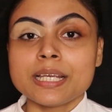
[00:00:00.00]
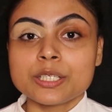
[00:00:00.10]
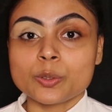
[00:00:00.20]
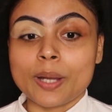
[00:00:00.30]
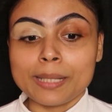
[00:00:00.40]

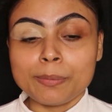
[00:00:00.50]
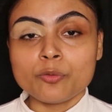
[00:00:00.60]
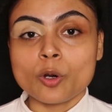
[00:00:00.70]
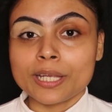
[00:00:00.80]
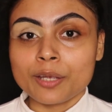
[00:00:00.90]
So I'll be
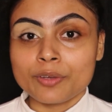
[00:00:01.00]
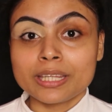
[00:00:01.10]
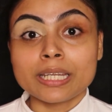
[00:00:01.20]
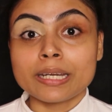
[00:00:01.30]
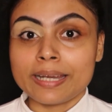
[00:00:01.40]
working
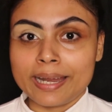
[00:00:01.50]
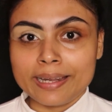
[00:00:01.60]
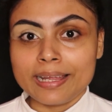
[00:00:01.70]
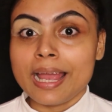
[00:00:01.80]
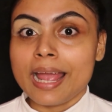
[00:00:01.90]
with
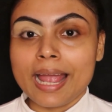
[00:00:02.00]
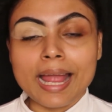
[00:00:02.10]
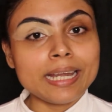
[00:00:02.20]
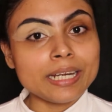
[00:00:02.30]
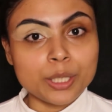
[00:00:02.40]
red
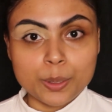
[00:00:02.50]
and